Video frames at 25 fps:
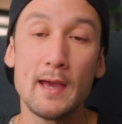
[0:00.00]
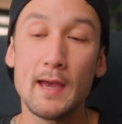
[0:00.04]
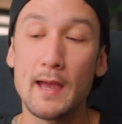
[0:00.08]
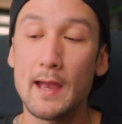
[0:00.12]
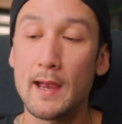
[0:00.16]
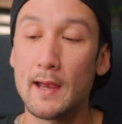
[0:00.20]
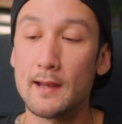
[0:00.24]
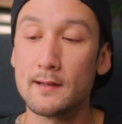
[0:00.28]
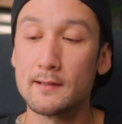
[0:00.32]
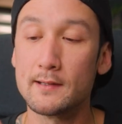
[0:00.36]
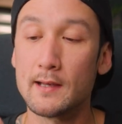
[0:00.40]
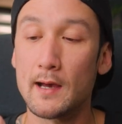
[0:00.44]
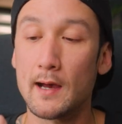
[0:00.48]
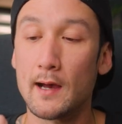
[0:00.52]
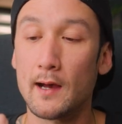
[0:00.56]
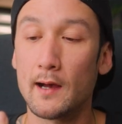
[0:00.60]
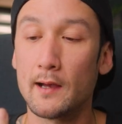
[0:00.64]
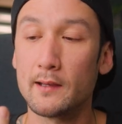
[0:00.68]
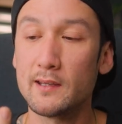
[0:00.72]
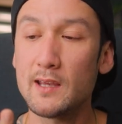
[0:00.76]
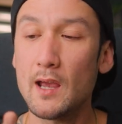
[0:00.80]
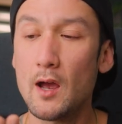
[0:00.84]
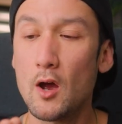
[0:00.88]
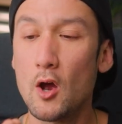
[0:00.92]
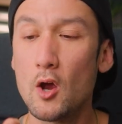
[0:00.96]
And
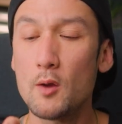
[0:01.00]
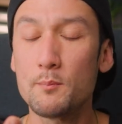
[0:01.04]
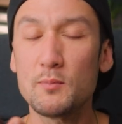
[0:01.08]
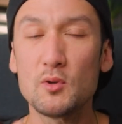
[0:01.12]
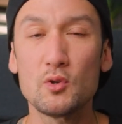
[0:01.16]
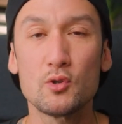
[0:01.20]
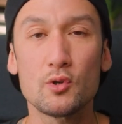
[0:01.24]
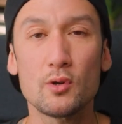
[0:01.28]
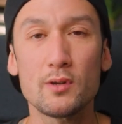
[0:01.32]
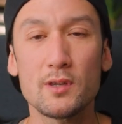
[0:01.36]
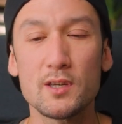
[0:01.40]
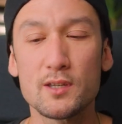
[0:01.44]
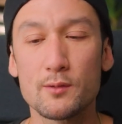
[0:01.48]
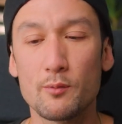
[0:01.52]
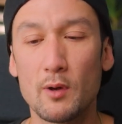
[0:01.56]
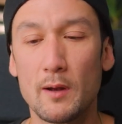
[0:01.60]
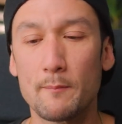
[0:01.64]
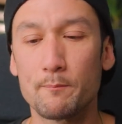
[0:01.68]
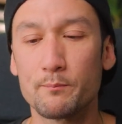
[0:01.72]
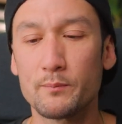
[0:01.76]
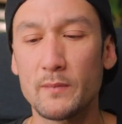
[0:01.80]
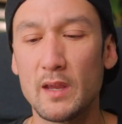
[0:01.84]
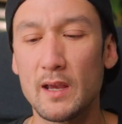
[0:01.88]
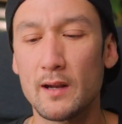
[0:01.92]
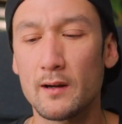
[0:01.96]
yeah, I hope you enjoyed this
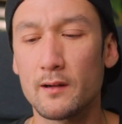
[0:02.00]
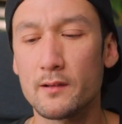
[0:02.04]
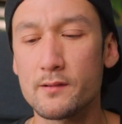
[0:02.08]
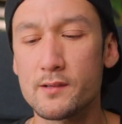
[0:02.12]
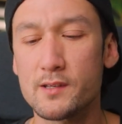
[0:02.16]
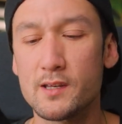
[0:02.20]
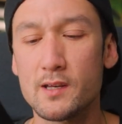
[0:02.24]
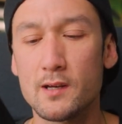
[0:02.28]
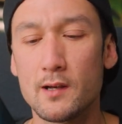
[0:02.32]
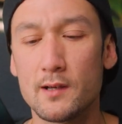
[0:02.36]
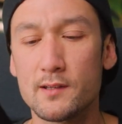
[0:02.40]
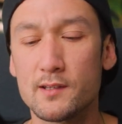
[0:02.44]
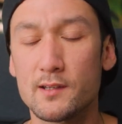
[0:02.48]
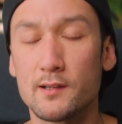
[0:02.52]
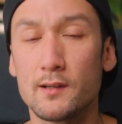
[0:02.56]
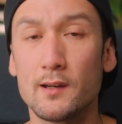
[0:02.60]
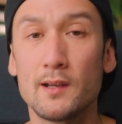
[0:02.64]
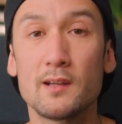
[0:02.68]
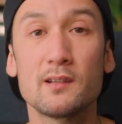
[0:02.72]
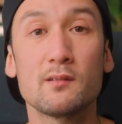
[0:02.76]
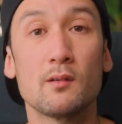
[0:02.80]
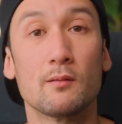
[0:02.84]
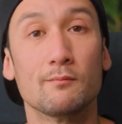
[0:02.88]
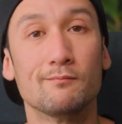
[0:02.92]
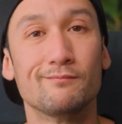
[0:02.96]
one, and I'll see you guys in the
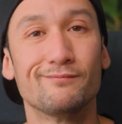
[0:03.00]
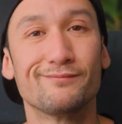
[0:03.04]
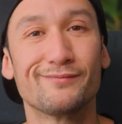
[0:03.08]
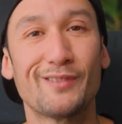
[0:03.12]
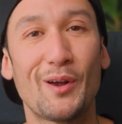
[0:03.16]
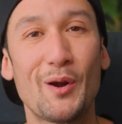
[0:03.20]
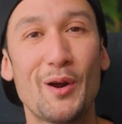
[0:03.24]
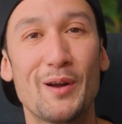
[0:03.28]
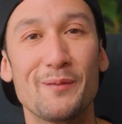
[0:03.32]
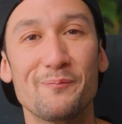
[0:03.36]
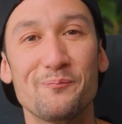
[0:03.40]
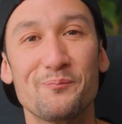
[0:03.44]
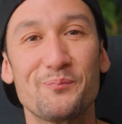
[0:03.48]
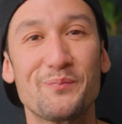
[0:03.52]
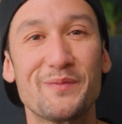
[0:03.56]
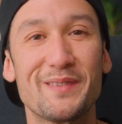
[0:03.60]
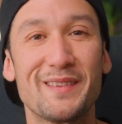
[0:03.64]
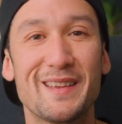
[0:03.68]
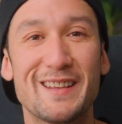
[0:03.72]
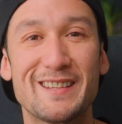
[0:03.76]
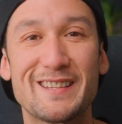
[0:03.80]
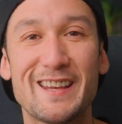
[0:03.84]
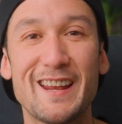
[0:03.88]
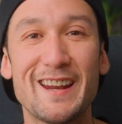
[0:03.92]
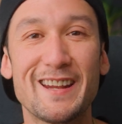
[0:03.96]
next one. All right,
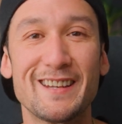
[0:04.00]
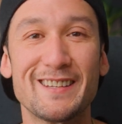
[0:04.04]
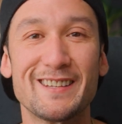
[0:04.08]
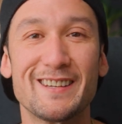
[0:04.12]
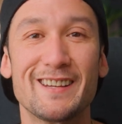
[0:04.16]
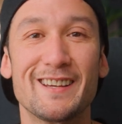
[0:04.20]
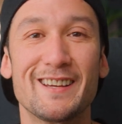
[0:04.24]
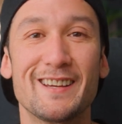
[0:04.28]
let's get it.